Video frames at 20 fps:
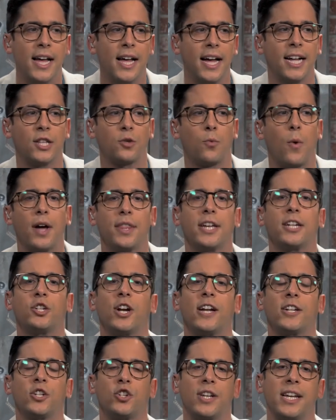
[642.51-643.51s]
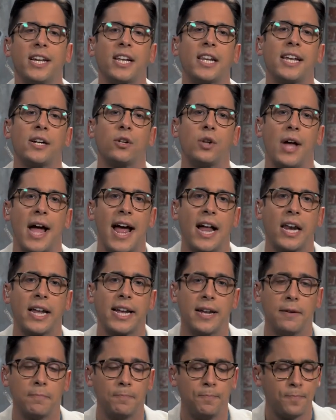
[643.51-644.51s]
It's why they changed illegal
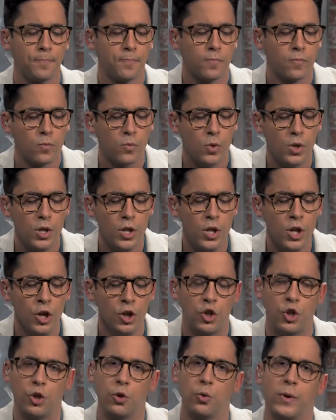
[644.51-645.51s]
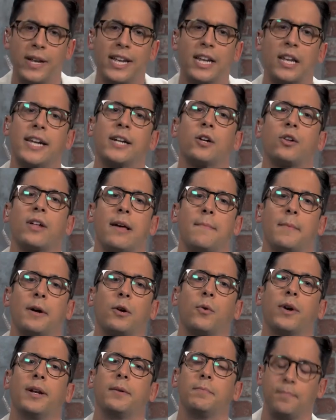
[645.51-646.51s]
alien to illegal
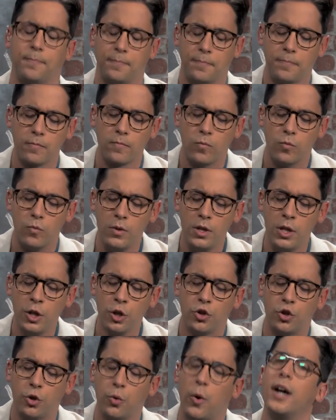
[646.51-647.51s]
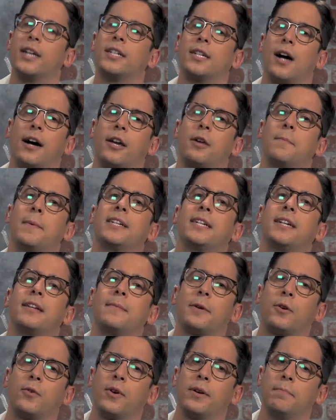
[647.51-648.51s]
immigrant to undocumented
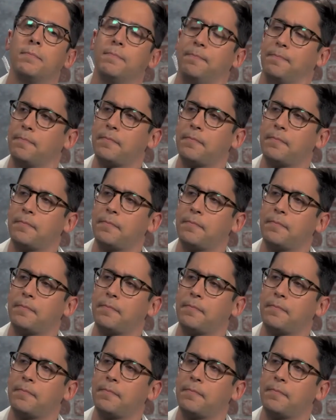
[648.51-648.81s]
immigrant